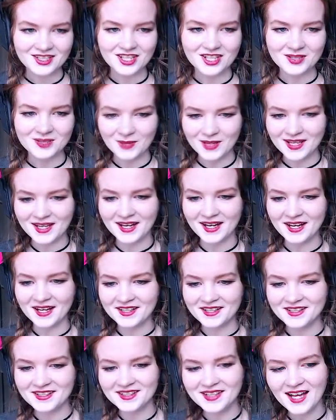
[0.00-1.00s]
just
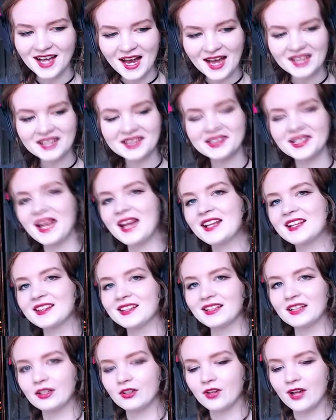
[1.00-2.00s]
because I like
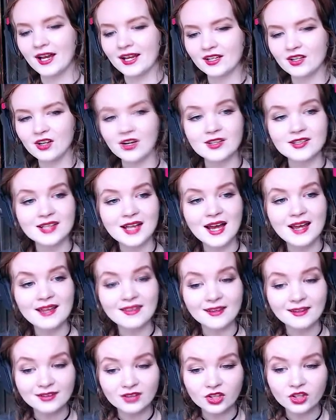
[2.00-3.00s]
the little icons. I
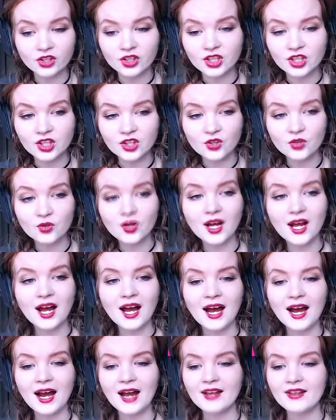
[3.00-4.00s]
think they're cute.
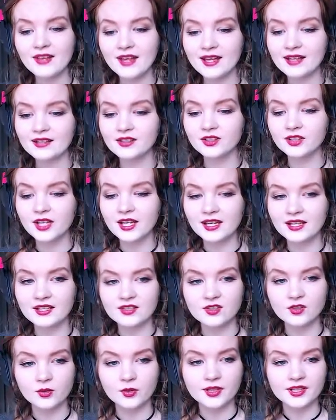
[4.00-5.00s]
I like looking
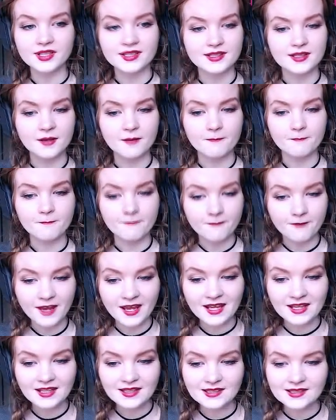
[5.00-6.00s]
at Sorik's dumb
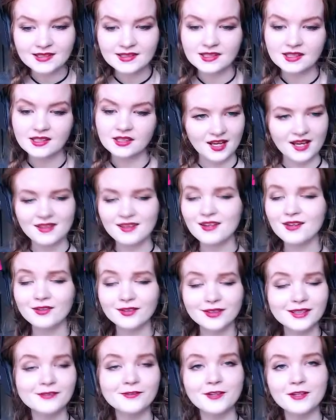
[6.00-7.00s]
face. And the
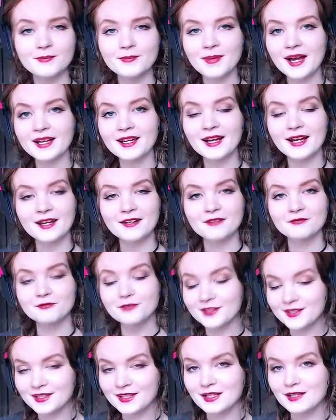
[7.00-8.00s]
only feedback I
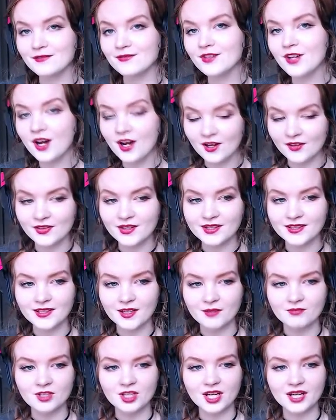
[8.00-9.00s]
received on the
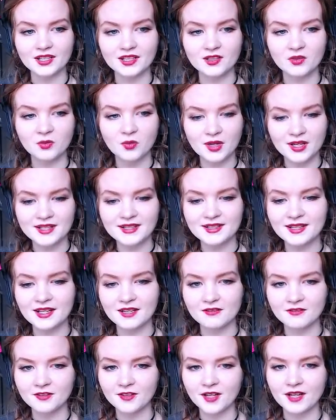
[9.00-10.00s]
subject was
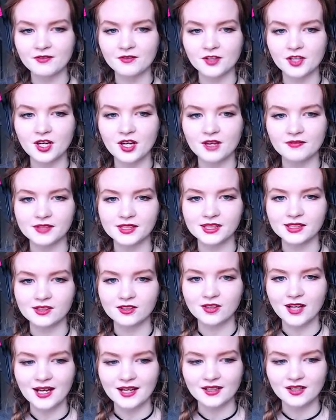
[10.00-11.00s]
in favor of the little